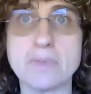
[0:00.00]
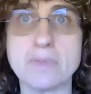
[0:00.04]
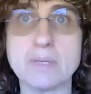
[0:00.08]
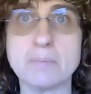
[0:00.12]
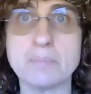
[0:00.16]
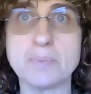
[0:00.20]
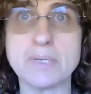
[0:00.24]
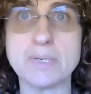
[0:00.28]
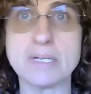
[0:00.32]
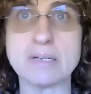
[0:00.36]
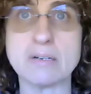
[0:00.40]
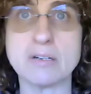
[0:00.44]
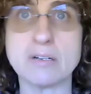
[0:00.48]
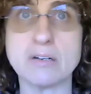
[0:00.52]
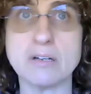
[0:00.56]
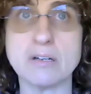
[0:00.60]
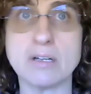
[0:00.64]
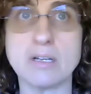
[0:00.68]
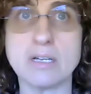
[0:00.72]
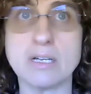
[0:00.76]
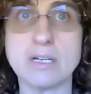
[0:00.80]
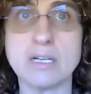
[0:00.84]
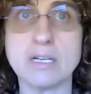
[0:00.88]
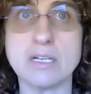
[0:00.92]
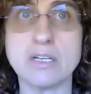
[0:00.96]
But
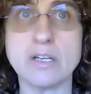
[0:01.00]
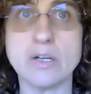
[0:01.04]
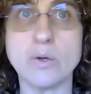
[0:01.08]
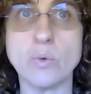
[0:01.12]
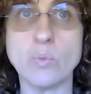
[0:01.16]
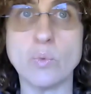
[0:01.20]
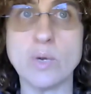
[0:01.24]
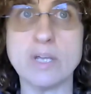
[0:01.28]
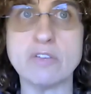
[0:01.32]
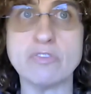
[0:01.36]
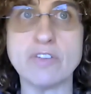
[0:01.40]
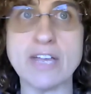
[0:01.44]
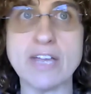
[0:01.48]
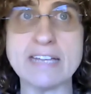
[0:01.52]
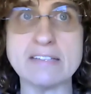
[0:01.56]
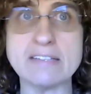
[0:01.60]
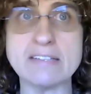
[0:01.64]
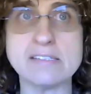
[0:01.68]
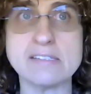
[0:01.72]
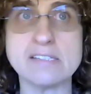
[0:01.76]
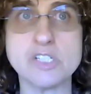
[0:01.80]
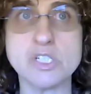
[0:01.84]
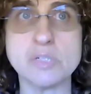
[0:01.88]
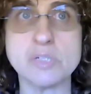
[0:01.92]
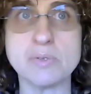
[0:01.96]
we've had
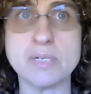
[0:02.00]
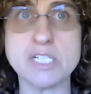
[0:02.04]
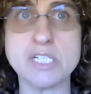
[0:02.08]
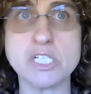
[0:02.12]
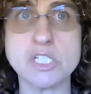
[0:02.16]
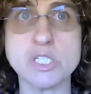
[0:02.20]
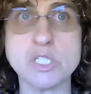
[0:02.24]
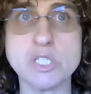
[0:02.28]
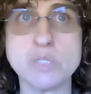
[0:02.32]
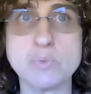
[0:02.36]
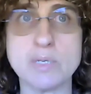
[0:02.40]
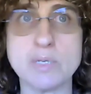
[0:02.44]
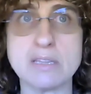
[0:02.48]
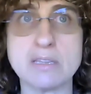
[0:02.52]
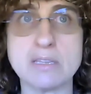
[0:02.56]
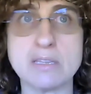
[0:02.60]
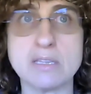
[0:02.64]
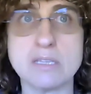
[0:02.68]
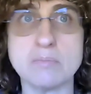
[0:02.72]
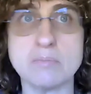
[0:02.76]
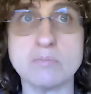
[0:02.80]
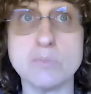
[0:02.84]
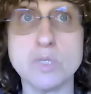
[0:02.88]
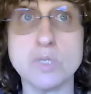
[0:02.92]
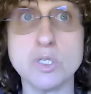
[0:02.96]
situations with
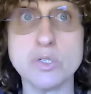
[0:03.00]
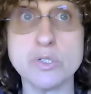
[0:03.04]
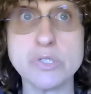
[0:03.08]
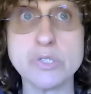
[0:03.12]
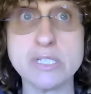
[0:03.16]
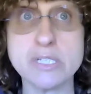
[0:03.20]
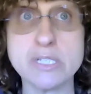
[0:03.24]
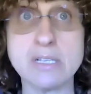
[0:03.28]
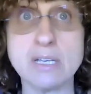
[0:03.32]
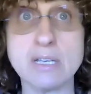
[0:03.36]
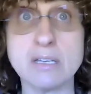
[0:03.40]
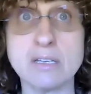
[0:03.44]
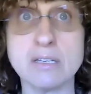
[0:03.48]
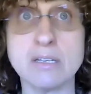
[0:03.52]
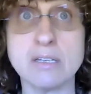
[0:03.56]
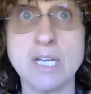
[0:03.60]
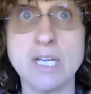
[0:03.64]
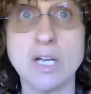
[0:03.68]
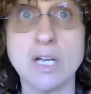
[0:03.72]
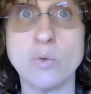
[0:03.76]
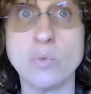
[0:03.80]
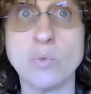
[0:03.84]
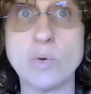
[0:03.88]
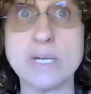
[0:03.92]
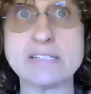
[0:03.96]
music
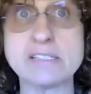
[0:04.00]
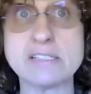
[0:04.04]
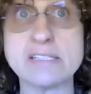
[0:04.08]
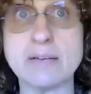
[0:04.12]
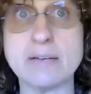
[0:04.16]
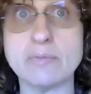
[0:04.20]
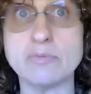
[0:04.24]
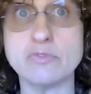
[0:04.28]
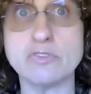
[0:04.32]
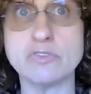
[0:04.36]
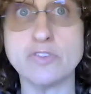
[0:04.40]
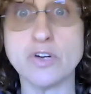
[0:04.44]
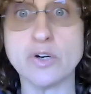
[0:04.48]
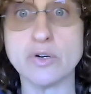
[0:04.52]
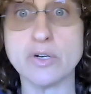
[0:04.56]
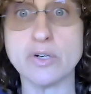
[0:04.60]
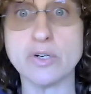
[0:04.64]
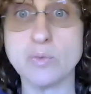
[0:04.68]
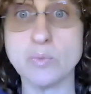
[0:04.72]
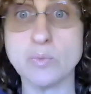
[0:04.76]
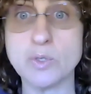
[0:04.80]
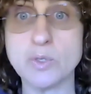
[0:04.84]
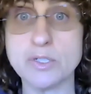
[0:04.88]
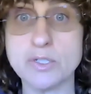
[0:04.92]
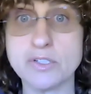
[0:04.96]
where some
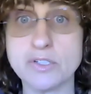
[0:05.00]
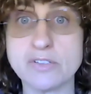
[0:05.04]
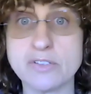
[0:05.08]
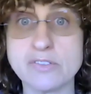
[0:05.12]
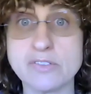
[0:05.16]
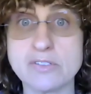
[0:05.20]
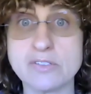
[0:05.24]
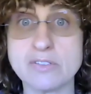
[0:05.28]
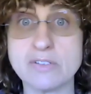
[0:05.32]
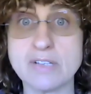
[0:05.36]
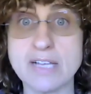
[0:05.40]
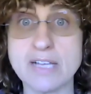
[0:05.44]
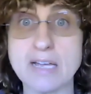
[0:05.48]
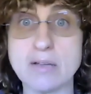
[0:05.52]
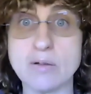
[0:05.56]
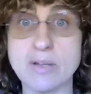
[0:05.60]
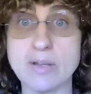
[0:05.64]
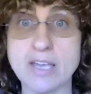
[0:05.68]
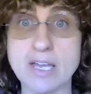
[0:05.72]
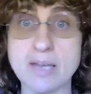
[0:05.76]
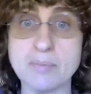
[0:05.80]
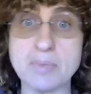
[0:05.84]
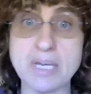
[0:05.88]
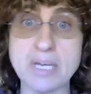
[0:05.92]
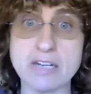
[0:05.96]
foreign works
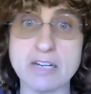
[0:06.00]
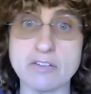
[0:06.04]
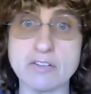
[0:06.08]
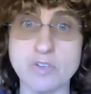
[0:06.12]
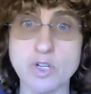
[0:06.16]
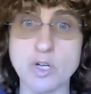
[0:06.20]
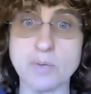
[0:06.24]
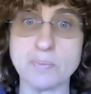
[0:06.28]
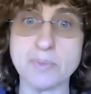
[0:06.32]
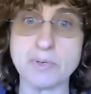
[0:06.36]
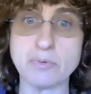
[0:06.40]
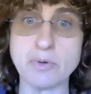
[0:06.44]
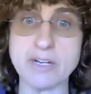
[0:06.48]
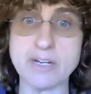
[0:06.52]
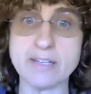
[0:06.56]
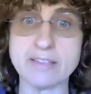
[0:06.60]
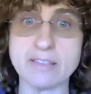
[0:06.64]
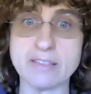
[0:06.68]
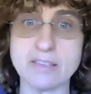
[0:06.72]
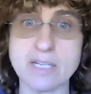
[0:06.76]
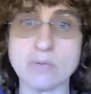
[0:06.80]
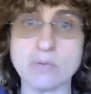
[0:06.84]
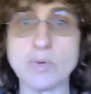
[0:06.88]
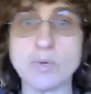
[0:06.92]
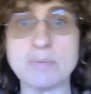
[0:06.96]
came out of copyright
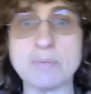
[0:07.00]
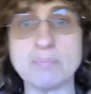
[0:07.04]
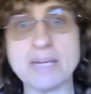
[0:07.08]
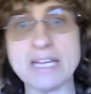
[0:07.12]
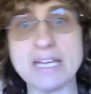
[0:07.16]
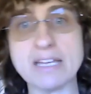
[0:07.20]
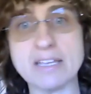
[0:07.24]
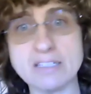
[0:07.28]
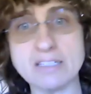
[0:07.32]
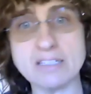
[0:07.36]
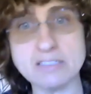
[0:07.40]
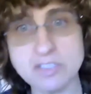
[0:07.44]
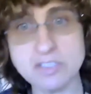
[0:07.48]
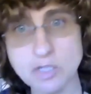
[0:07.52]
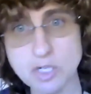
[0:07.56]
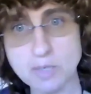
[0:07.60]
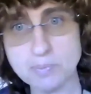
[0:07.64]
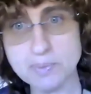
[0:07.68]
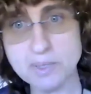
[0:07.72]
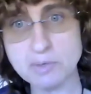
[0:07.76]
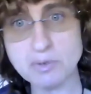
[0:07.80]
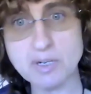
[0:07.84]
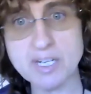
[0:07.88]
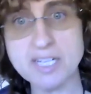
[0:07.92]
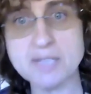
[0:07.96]
and then went back into
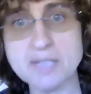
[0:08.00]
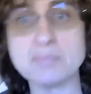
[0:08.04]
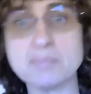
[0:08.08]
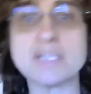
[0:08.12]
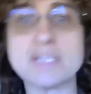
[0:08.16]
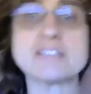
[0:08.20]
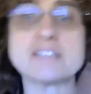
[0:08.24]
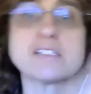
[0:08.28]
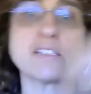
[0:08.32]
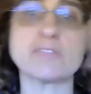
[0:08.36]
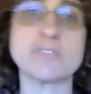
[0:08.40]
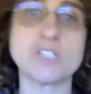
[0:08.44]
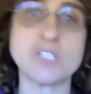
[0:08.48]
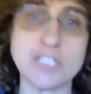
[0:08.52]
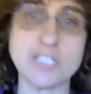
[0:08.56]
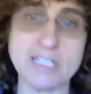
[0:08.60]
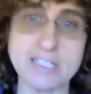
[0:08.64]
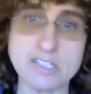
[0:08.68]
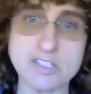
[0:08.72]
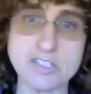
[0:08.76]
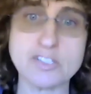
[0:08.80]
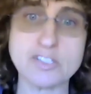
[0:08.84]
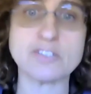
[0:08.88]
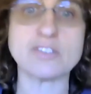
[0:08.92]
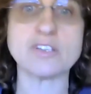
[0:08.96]
copyright because of a
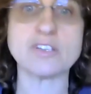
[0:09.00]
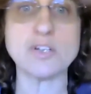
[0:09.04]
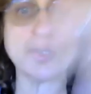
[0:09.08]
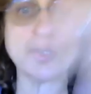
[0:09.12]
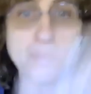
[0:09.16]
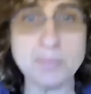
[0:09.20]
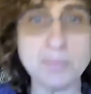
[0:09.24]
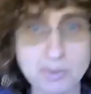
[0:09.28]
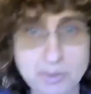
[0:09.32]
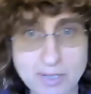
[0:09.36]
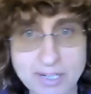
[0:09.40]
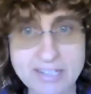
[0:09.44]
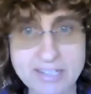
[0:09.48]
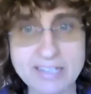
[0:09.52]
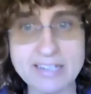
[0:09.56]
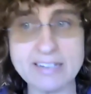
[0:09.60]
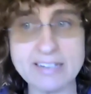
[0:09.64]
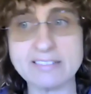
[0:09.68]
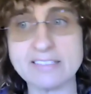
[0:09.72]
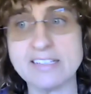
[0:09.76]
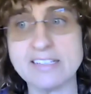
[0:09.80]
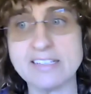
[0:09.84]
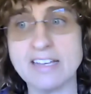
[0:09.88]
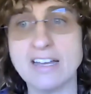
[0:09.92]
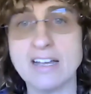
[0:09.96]
change to the Copyright
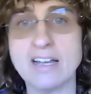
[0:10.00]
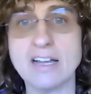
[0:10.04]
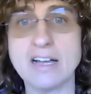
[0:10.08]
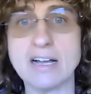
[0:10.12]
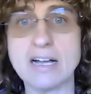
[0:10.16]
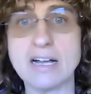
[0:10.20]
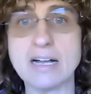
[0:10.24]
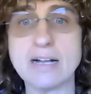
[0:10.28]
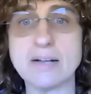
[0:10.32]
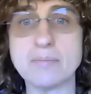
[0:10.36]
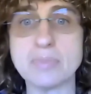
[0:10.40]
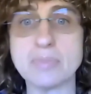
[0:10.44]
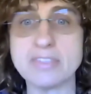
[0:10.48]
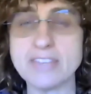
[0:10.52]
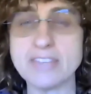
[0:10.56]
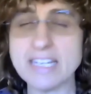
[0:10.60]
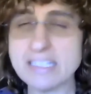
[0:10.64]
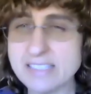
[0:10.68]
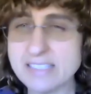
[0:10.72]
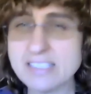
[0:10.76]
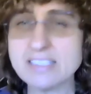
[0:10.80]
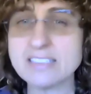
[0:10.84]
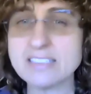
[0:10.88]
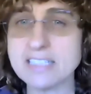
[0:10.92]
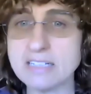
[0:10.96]
Act.
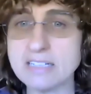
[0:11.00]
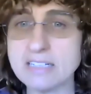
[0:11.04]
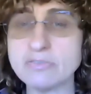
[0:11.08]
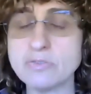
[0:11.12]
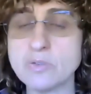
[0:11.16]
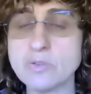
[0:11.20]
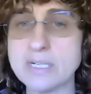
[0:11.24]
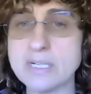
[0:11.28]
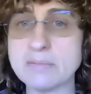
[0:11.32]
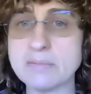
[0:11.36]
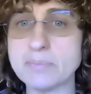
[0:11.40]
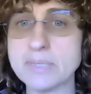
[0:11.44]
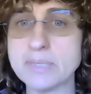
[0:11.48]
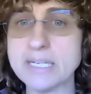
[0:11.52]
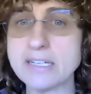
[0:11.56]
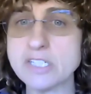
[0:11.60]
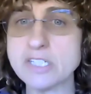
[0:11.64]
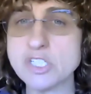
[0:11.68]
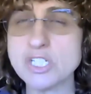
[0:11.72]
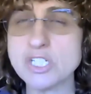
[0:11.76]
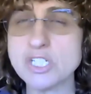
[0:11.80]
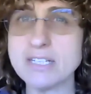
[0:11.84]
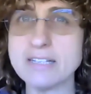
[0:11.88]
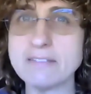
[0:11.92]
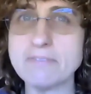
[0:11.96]
That's a tough one, but
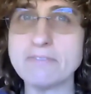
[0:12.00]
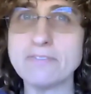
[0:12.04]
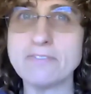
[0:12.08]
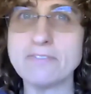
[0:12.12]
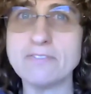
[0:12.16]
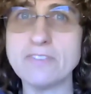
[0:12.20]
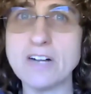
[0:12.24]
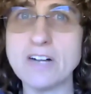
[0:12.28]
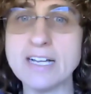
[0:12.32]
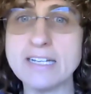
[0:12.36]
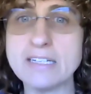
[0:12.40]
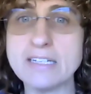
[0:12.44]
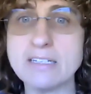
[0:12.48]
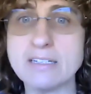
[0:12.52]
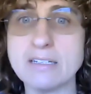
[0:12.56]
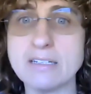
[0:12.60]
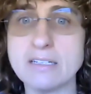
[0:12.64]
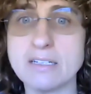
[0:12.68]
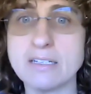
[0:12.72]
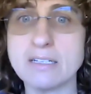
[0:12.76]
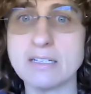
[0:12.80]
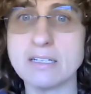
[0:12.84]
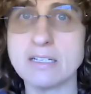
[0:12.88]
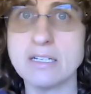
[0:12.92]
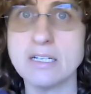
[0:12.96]
actually
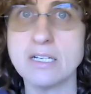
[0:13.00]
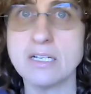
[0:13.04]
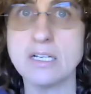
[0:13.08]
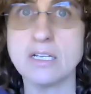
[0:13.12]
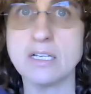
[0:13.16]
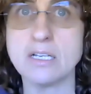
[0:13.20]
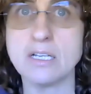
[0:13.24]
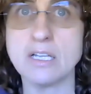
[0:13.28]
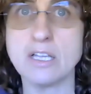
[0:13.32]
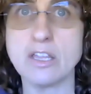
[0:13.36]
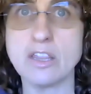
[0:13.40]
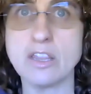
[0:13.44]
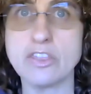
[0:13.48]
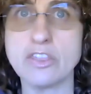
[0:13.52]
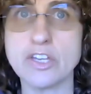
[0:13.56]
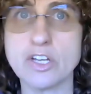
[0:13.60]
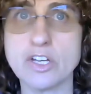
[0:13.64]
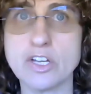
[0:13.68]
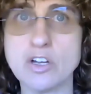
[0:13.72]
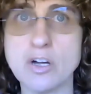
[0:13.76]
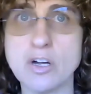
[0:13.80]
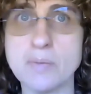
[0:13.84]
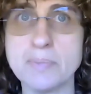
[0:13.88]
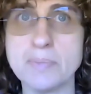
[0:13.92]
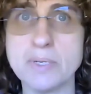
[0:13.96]
finding the
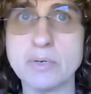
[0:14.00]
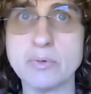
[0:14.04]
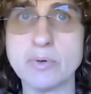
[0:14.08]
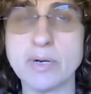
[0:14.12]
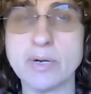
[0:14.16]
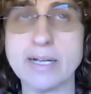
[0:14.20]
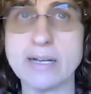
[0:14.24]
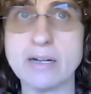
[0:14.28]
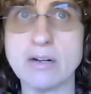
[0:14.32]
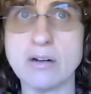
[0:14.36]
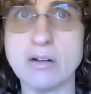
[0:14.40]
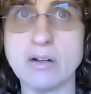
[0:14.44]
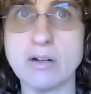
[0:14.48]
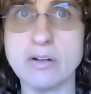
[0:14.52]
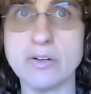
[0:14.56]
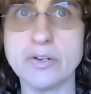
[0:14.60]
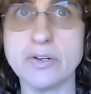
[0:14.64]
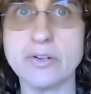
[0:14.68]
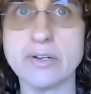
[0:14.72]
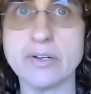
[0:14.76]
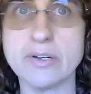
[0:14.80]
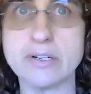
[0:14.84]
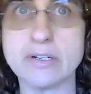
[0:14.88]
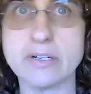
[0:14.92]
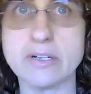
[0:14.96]
copyright
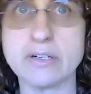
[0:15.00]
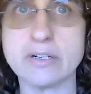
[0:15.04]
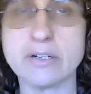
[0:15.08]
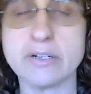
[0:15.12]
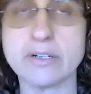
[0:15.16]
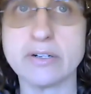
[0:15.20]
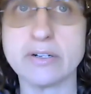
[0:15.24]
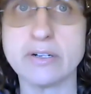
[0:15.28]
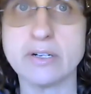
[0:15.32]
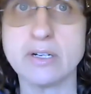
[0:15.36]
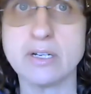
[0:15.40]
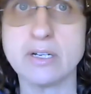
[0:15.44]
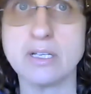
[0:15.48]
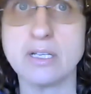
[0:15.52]
owner